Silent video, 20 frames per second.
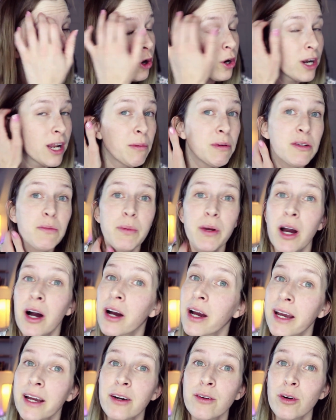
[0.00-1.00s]
Her name is
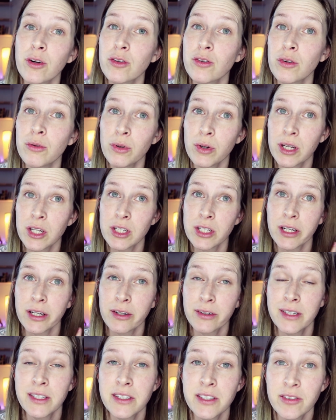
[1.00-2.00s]
Bianca Ingrosso. You can check
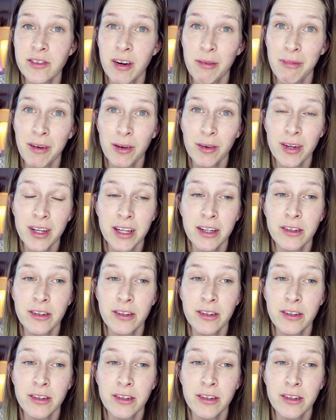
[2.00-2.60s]
her Instagram out